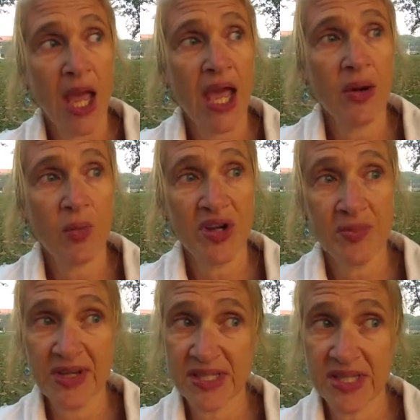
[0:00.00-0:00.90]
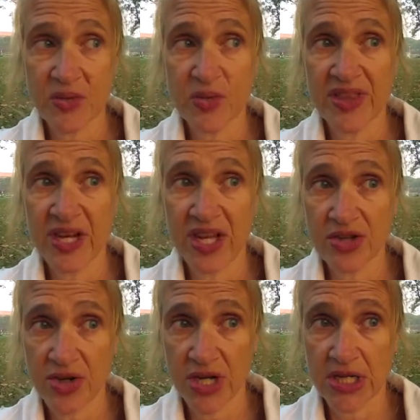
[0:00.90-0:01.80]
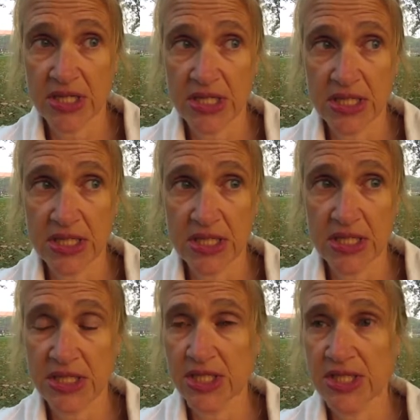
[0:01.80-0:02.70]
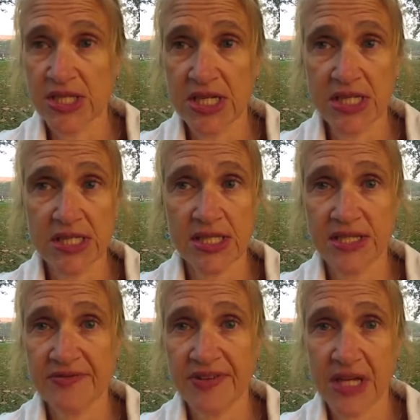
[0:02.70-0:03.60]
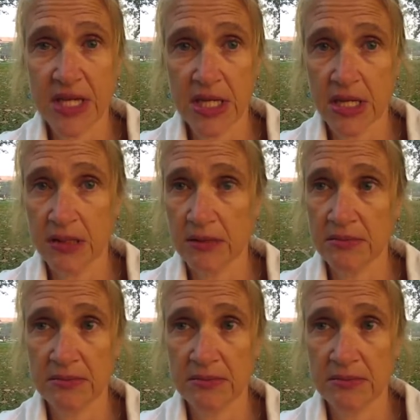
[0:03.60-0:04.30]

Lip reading: And when you mix it with another kind of tea, it just tastes divine.